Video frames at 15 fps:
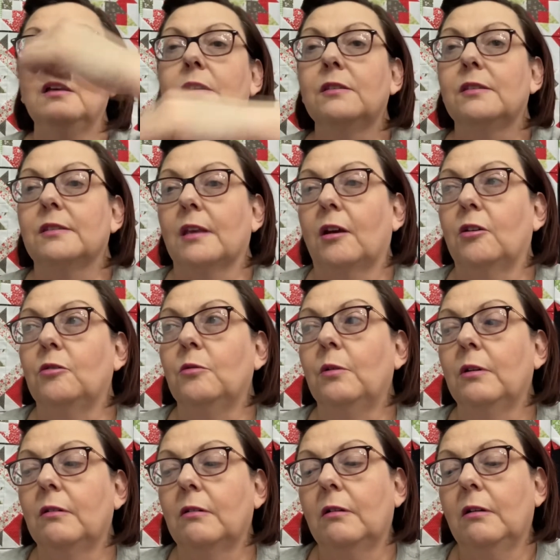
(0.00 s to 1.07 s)
So
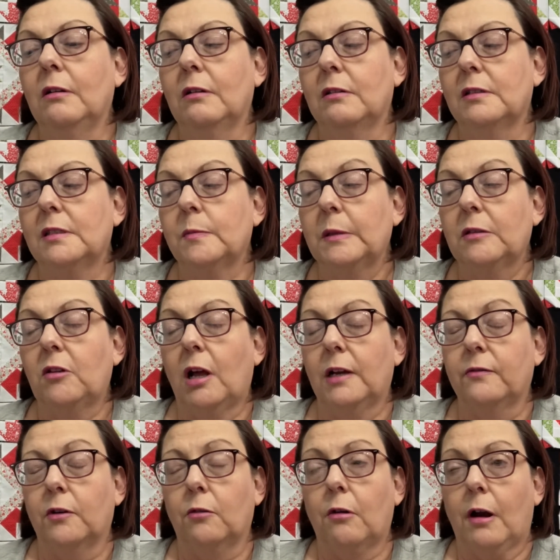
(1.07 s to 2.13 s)
it's been kind
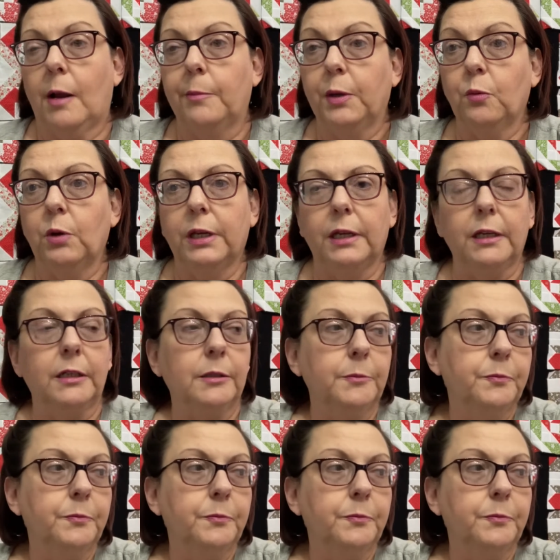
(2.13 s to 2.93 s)
of a crappy week.